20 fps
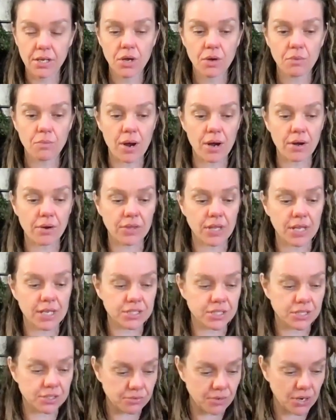where are they
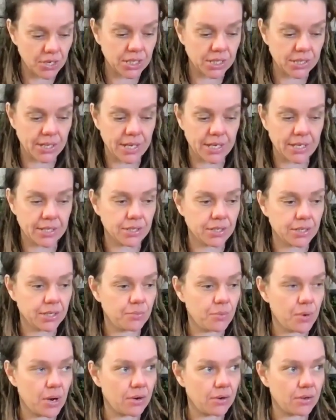dysregulated,
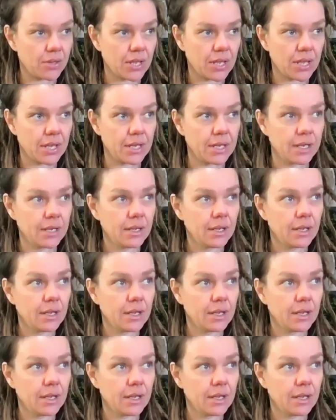where are they